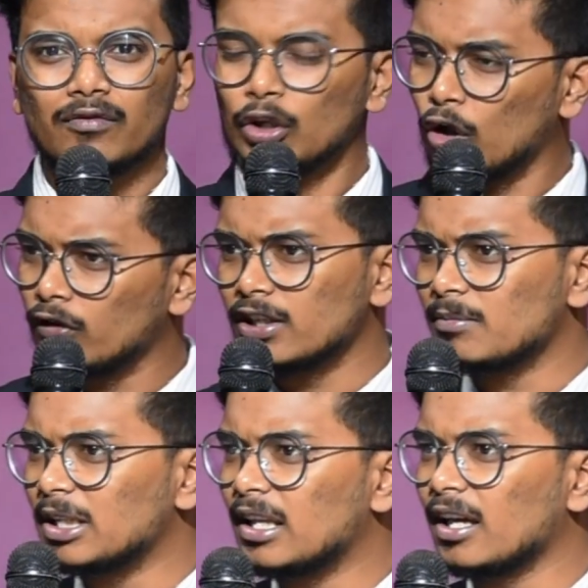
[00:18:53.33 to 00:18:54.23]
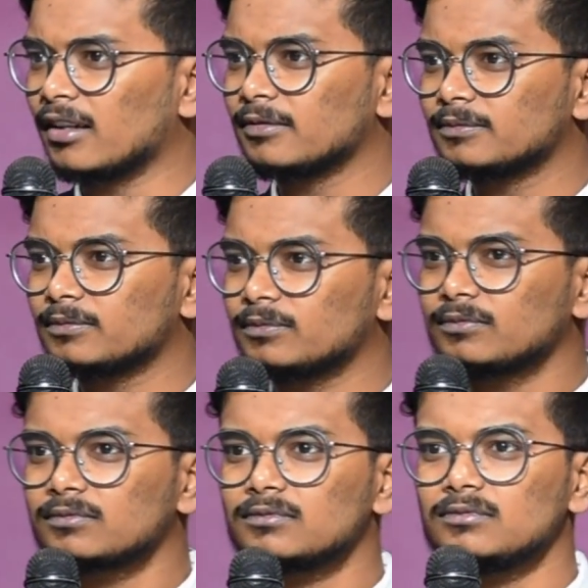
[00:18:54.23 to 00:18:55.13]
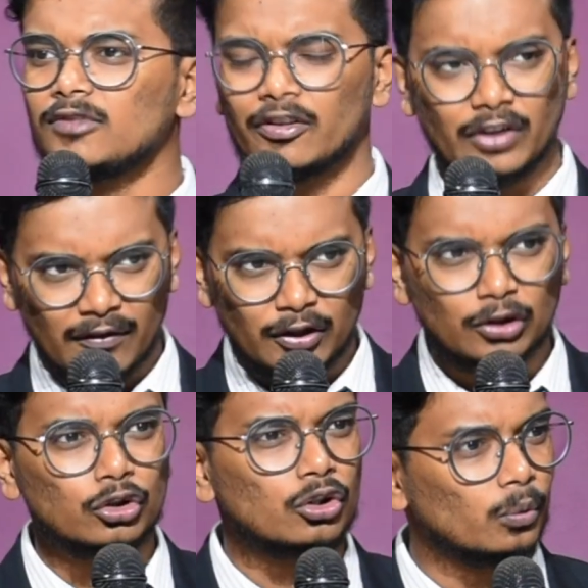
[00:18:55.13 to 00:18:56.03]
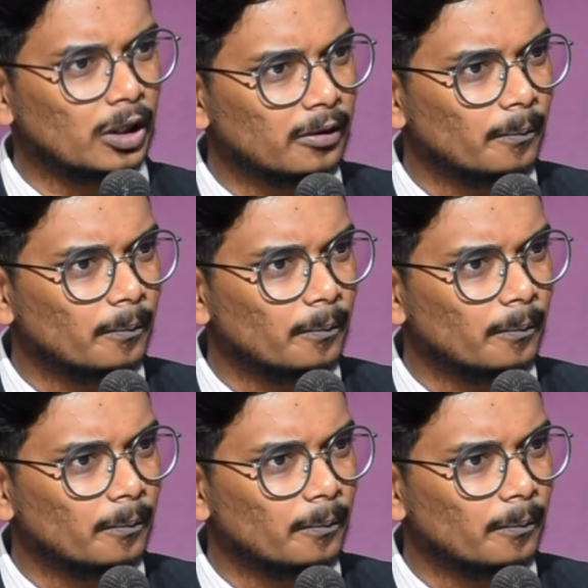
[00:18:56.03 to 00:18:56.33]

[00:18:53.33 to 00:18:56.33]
will always be there. We have to go through it.